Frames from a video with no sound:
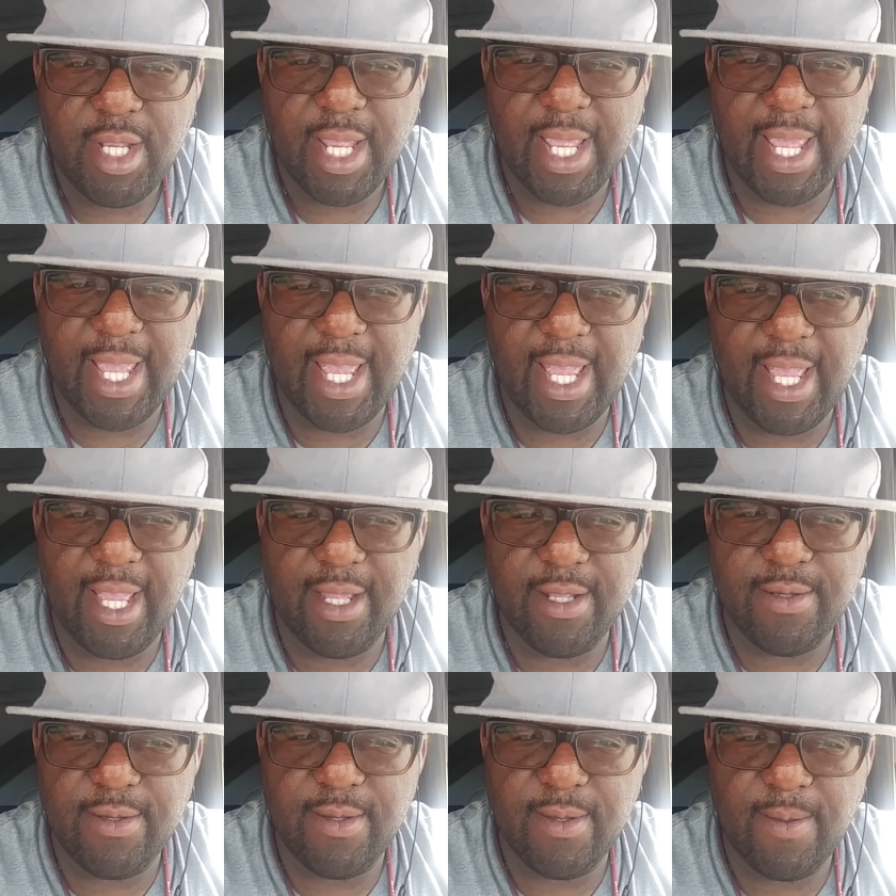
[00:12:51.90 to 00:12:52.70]

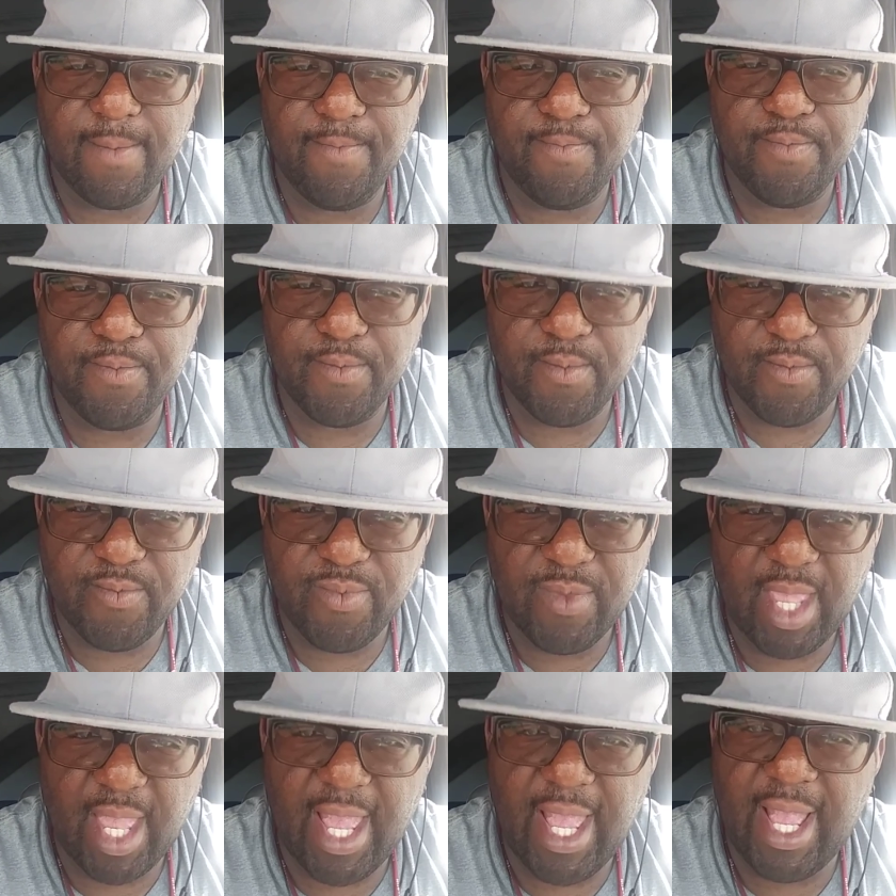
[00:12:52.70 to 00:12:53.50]
And
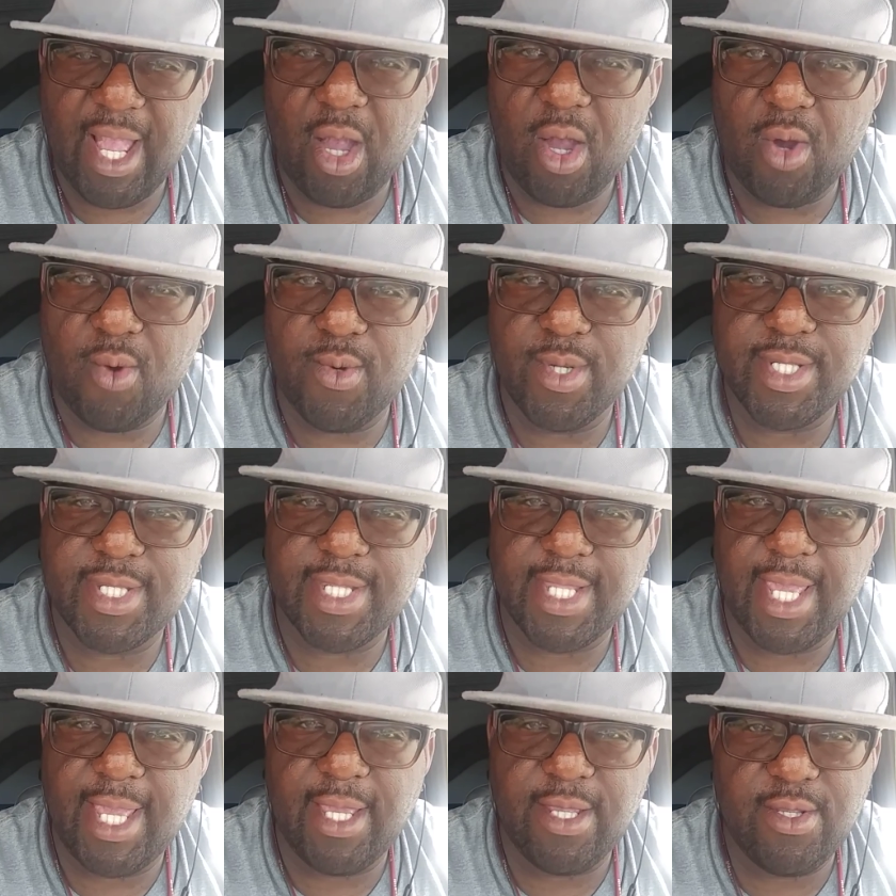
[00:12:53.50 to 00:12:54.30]
I always
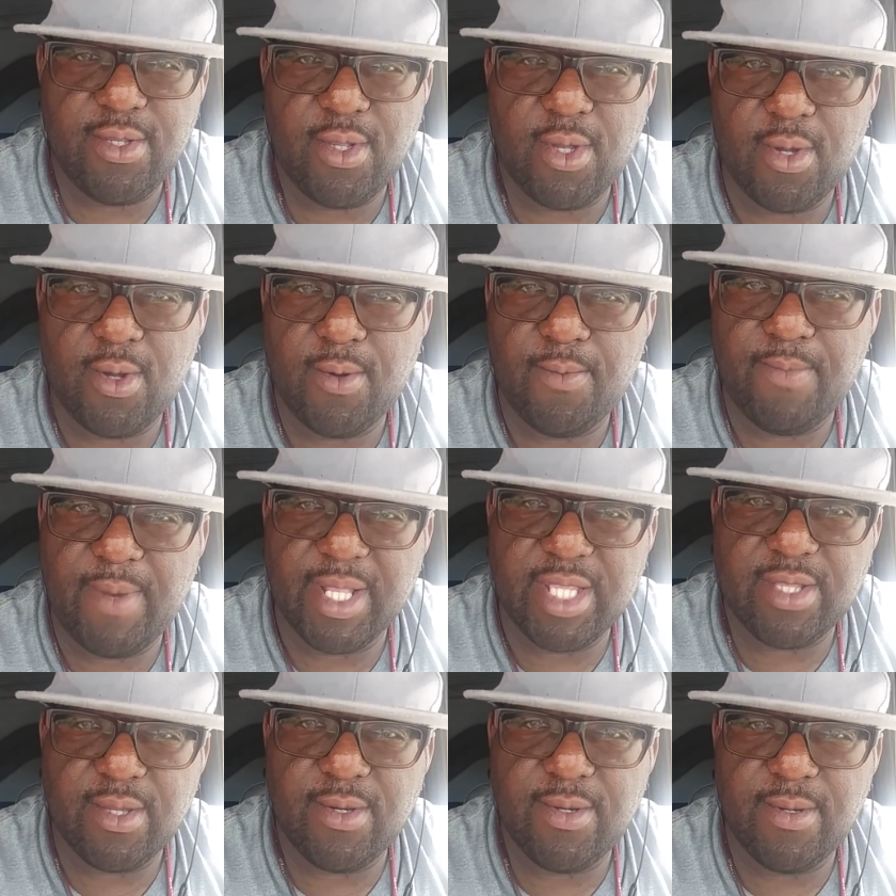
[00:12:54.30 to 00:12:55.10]
say, you know,
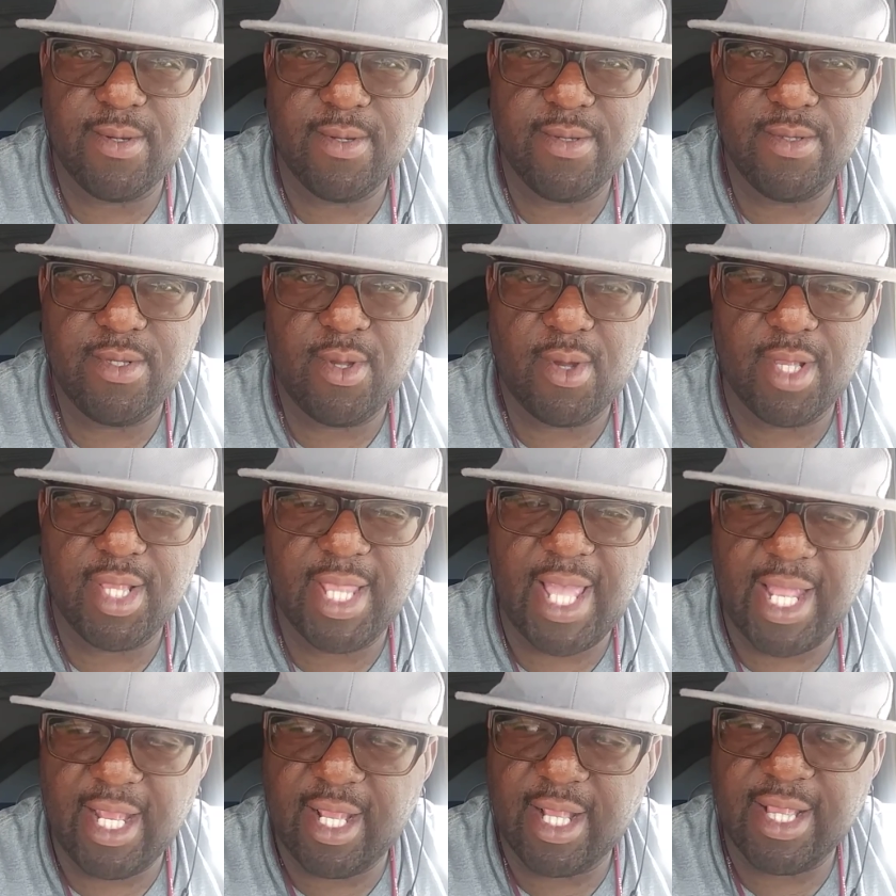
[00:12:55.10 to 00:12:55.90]
about a
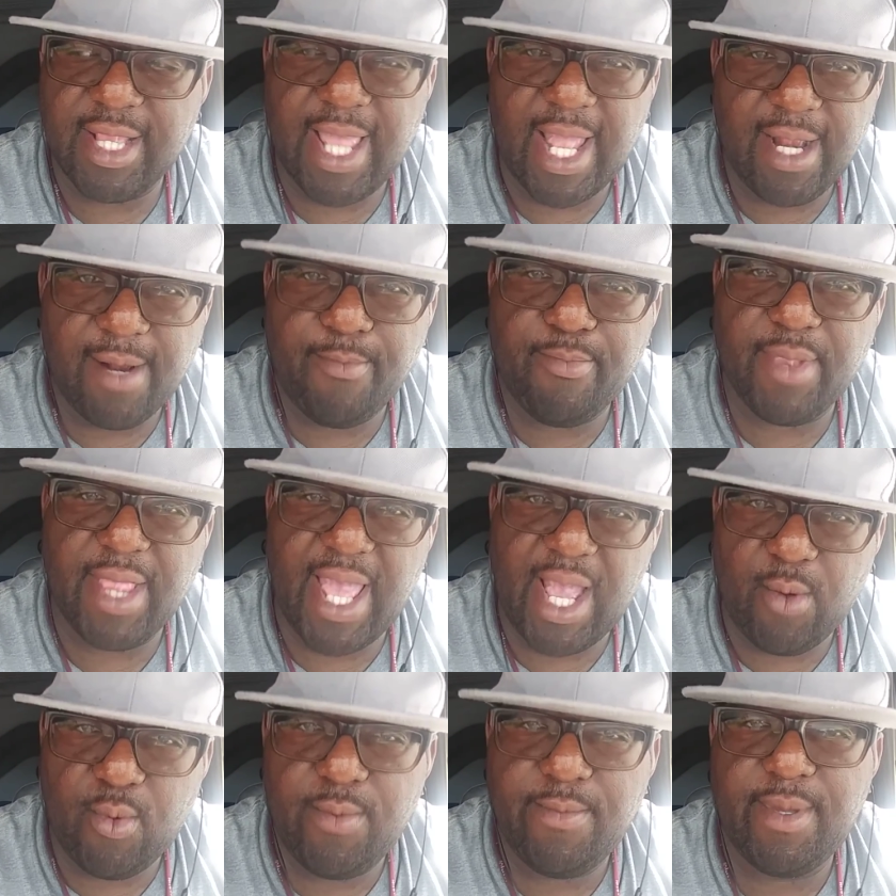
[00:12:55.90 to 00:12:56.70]
lot of
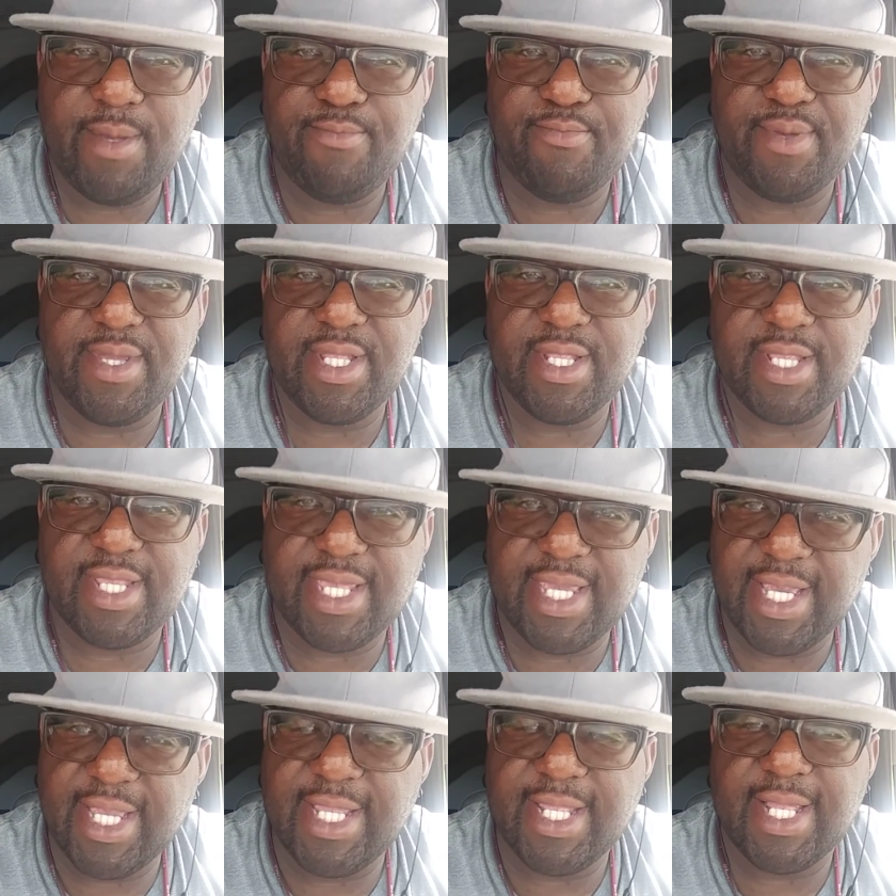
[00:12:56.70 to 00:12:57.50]
black women been
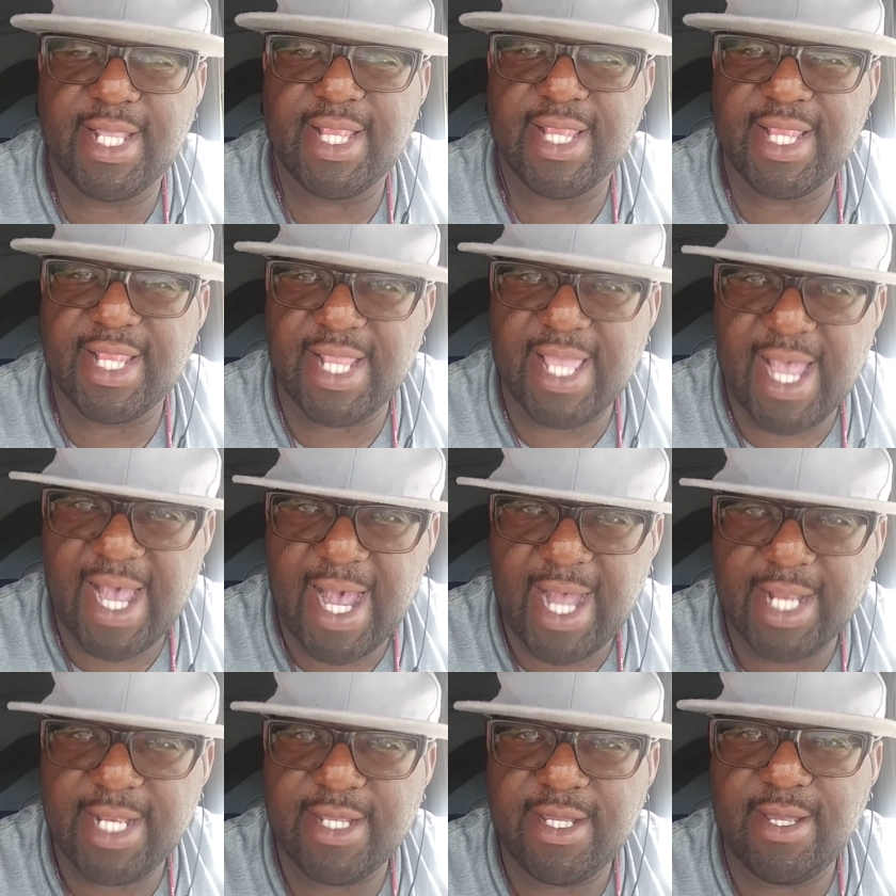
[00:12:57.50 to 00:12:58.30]
getting a
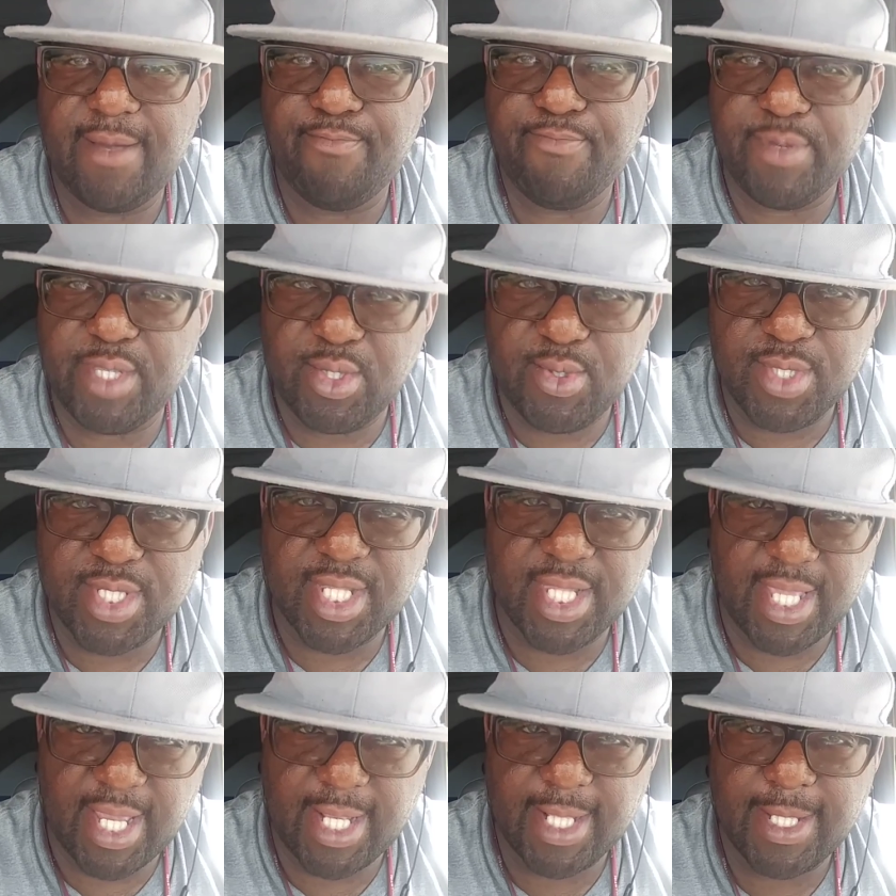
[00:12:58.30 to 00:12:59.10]
lot of abuse
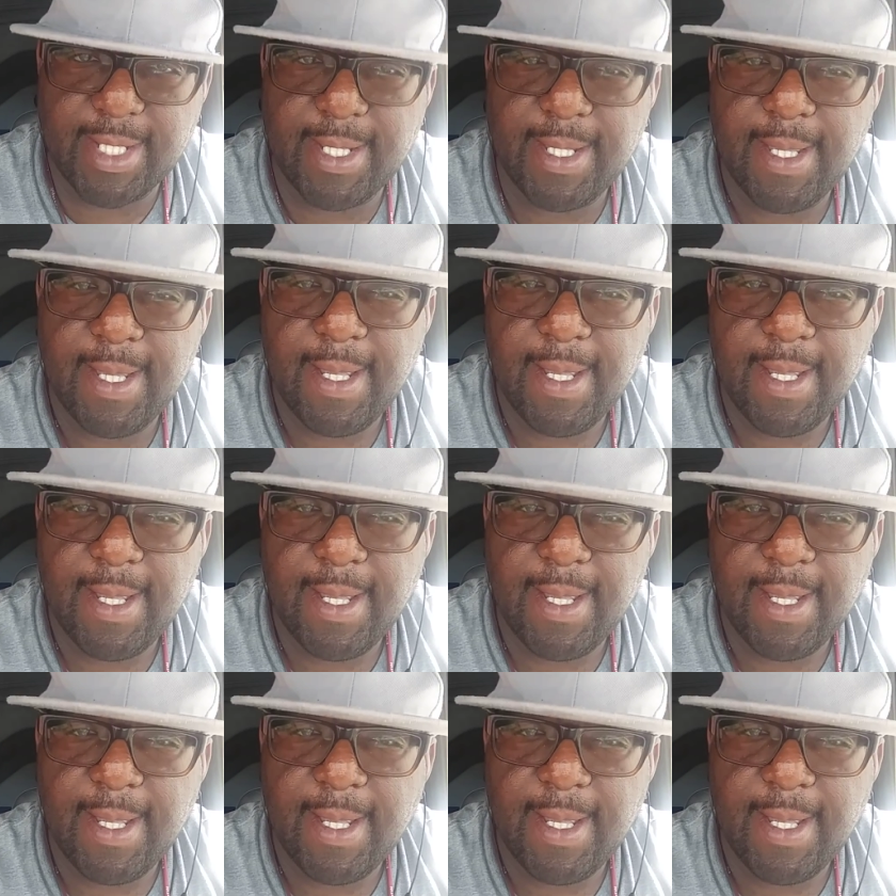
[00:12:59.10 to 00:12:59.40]
lately,